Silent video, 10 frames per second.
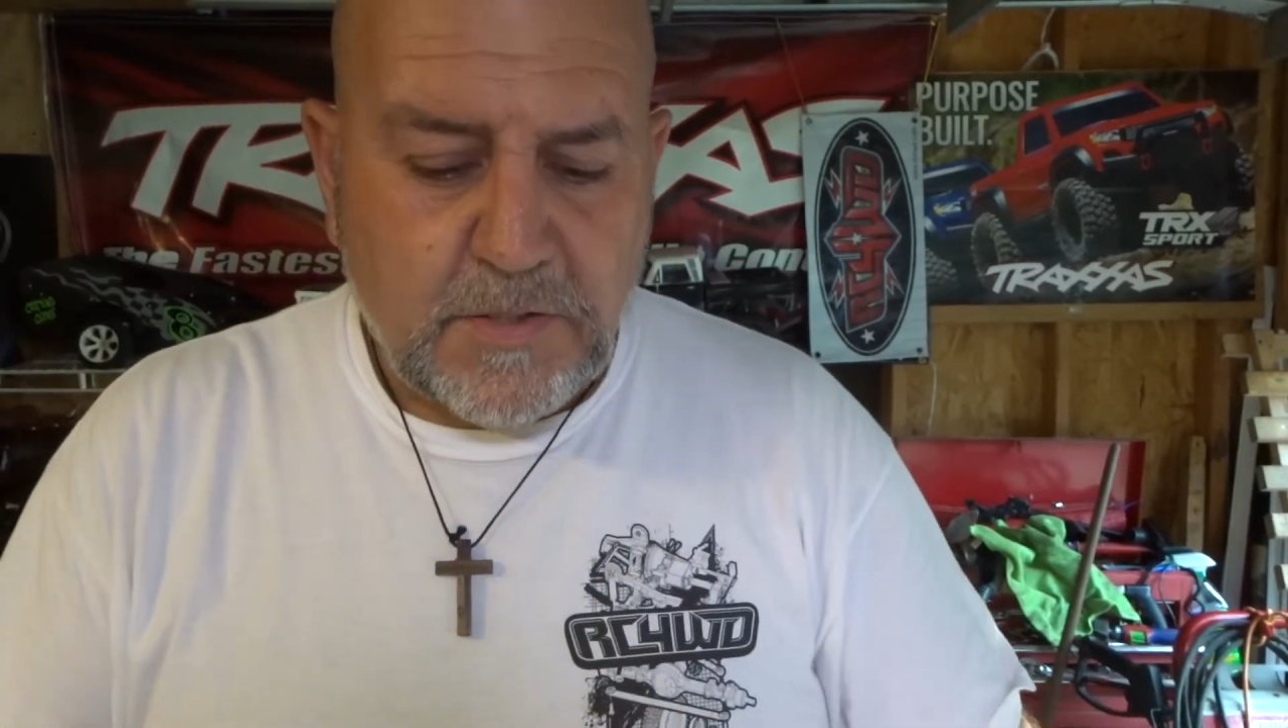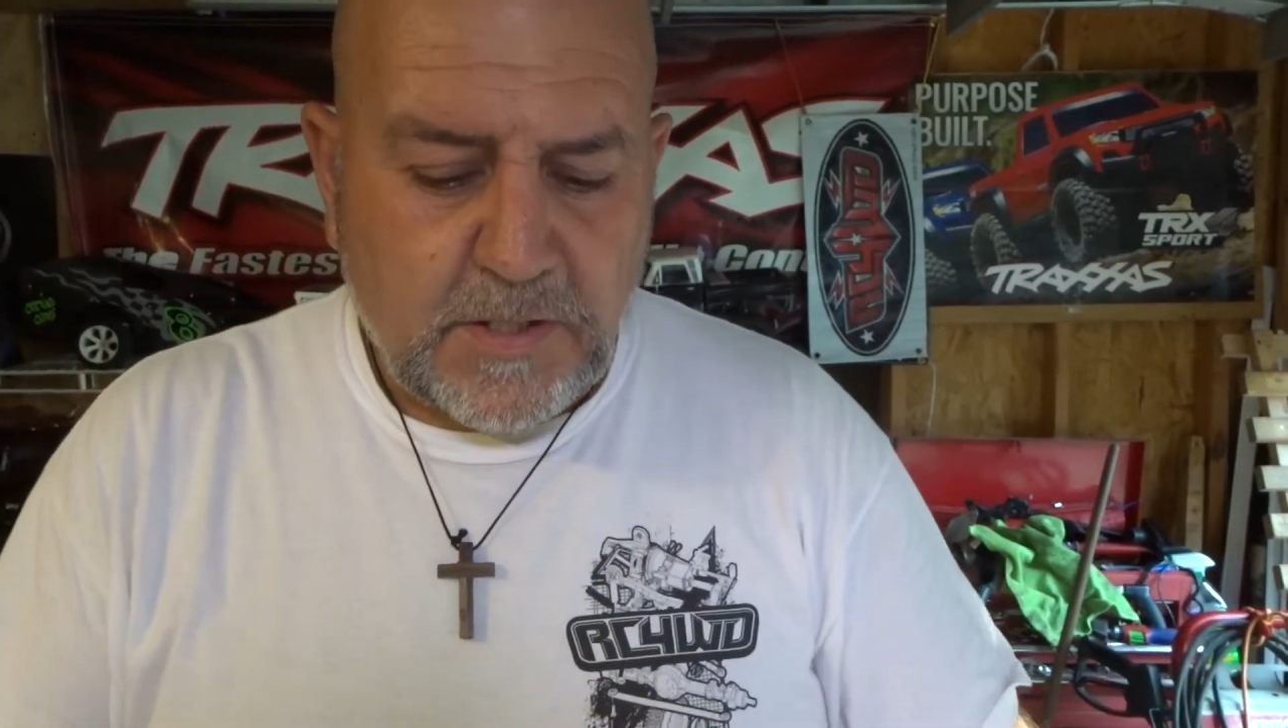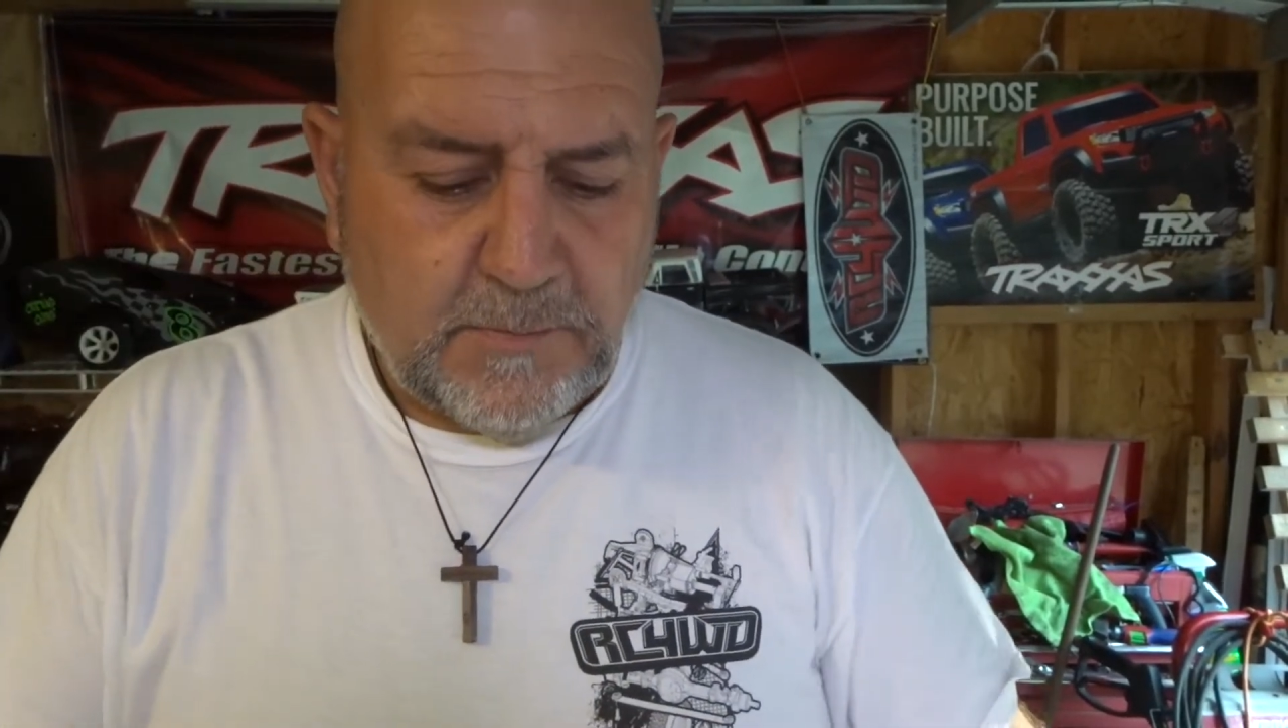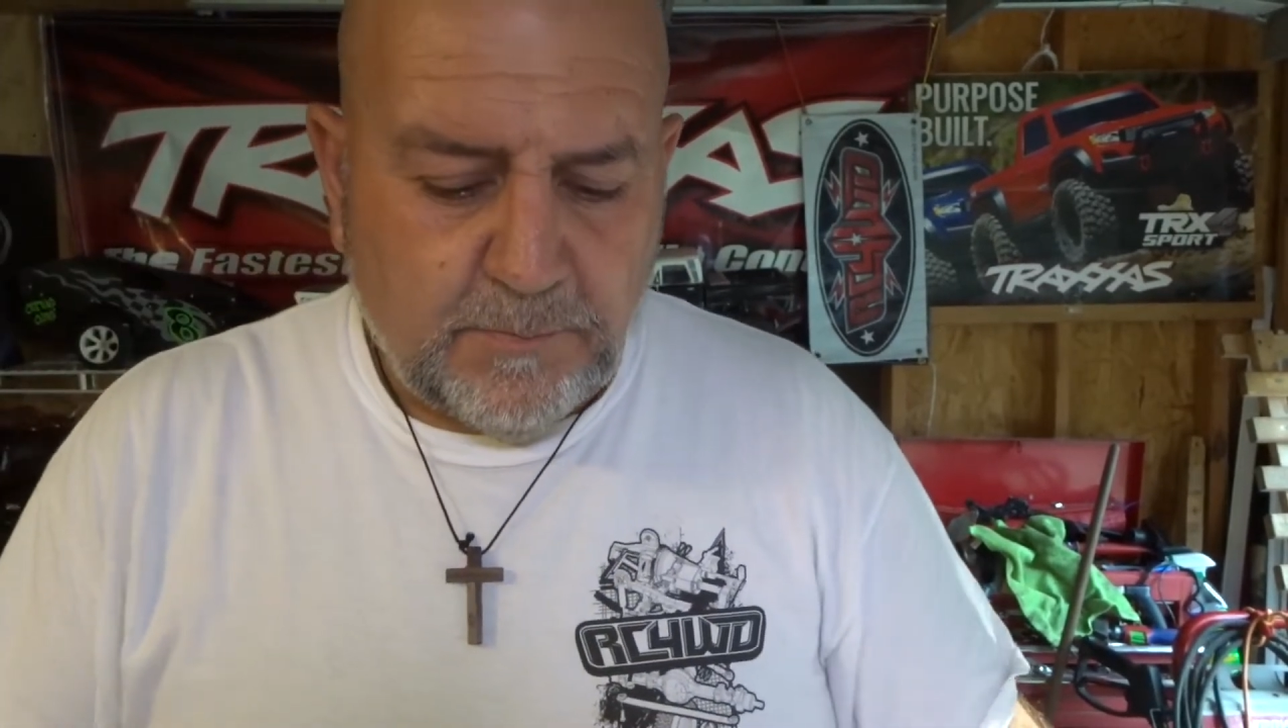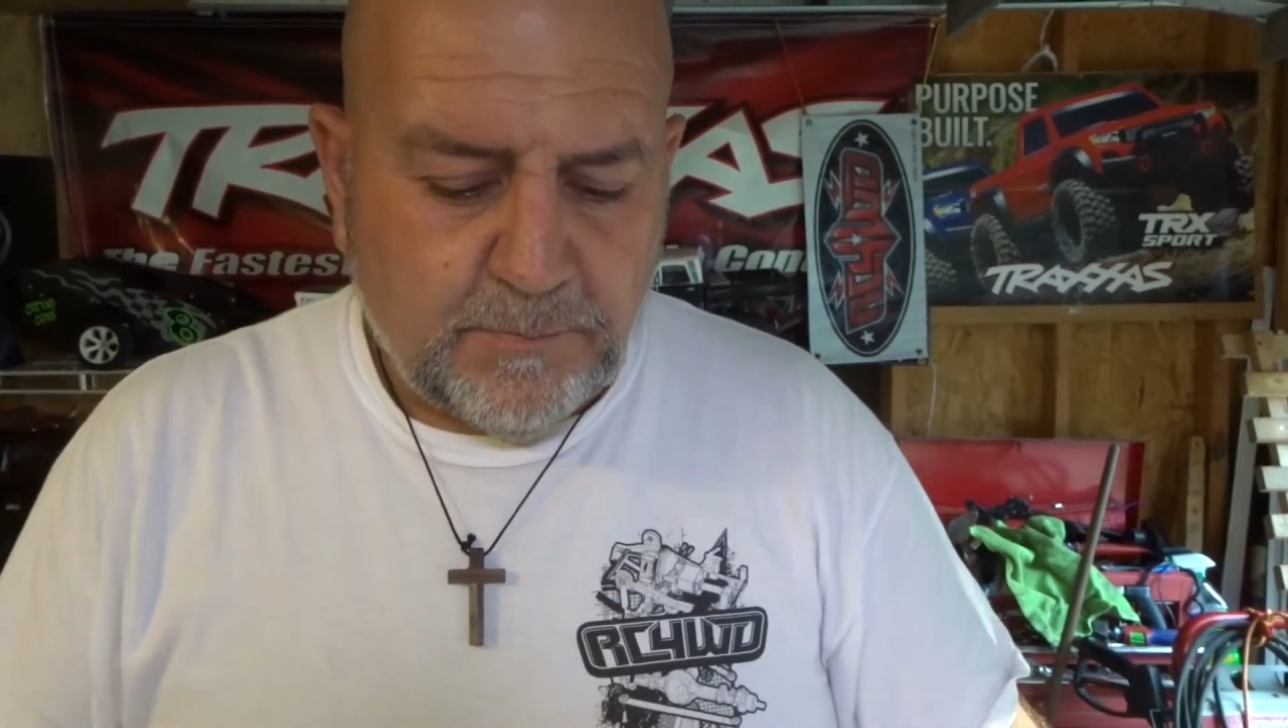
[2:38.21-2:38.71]

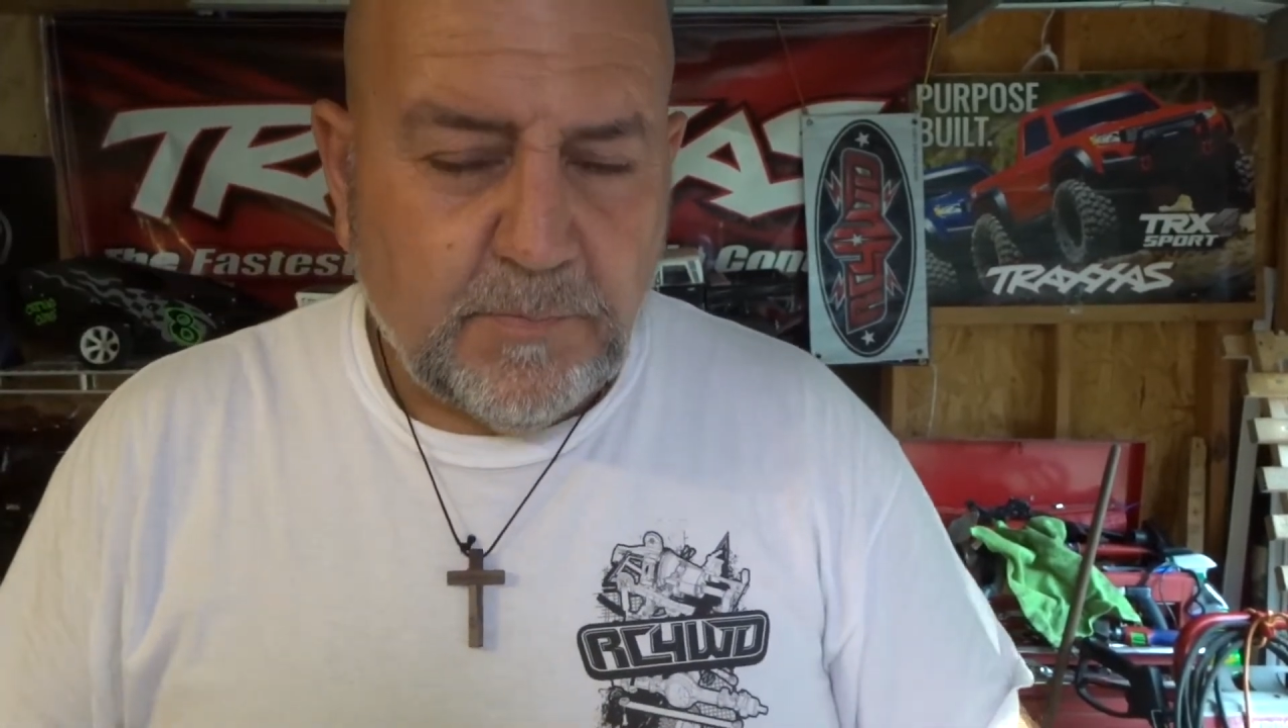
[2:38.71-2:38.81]
and